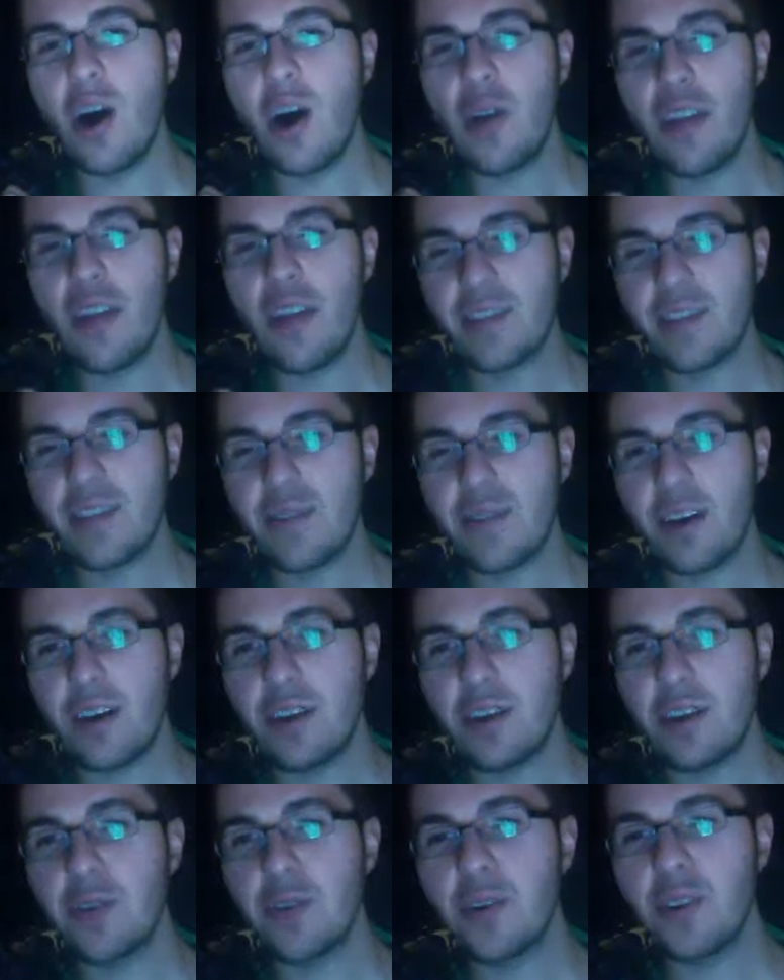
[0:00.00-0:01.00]
that's why
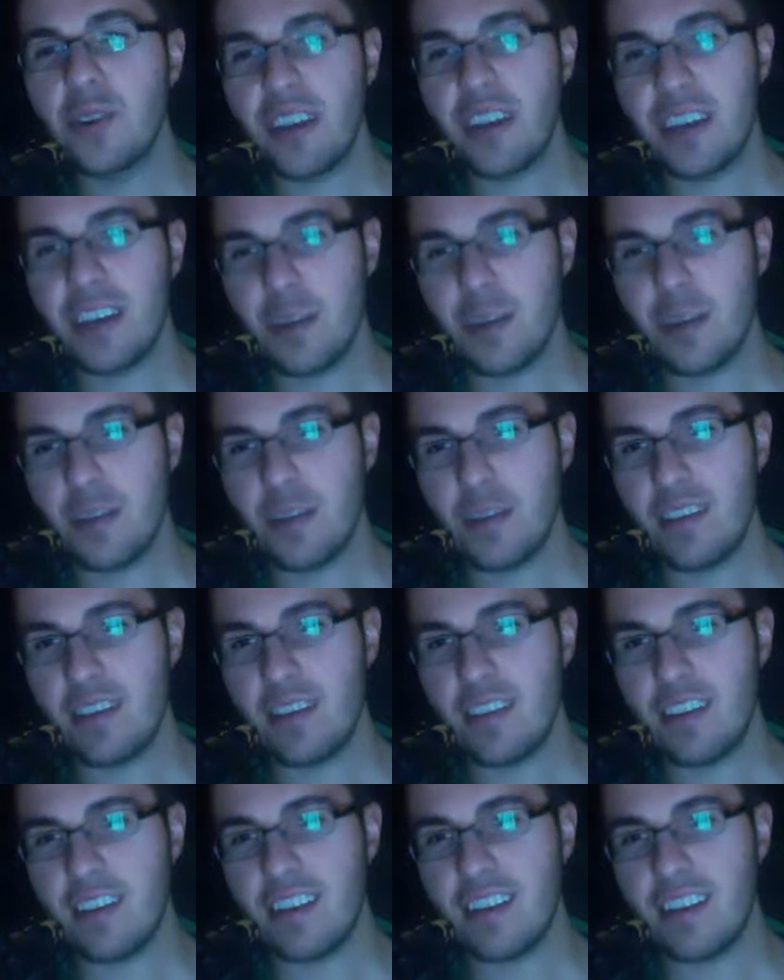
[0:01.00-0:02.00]
you don't like him
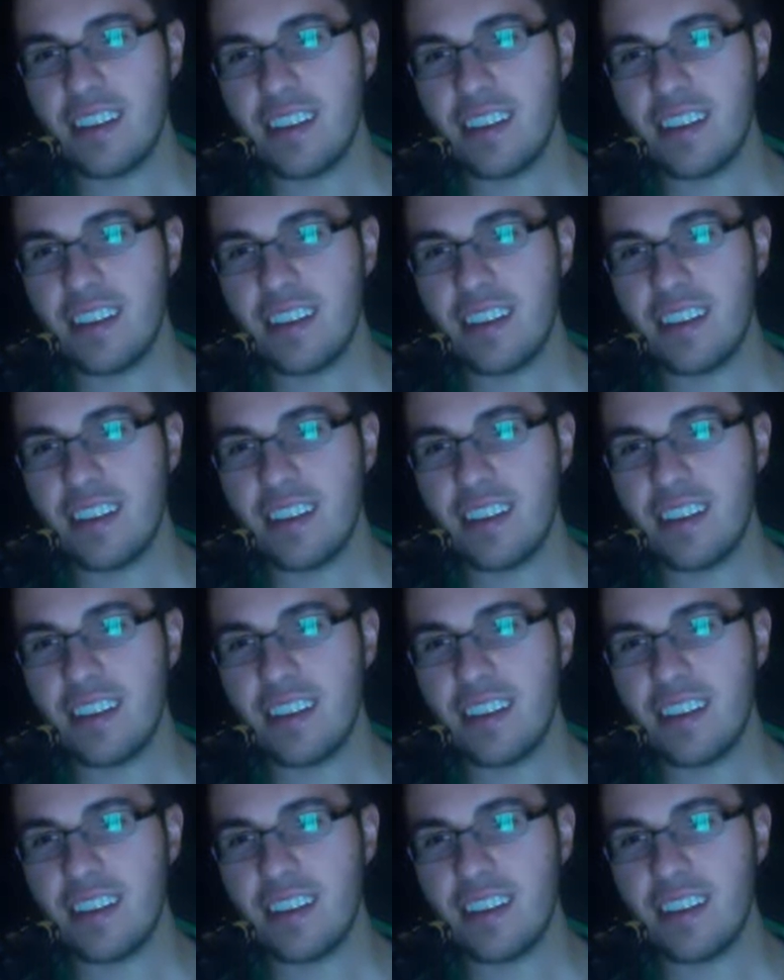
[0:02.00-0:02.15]
as a.